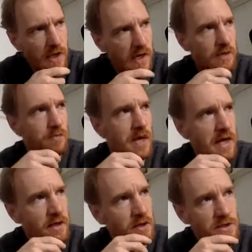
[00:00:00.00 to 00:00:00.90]
and
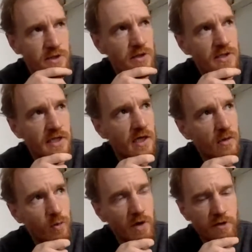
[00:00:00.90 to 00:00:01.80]
men are
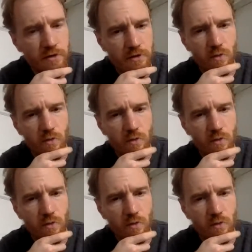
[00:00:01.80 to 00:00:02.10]
associated with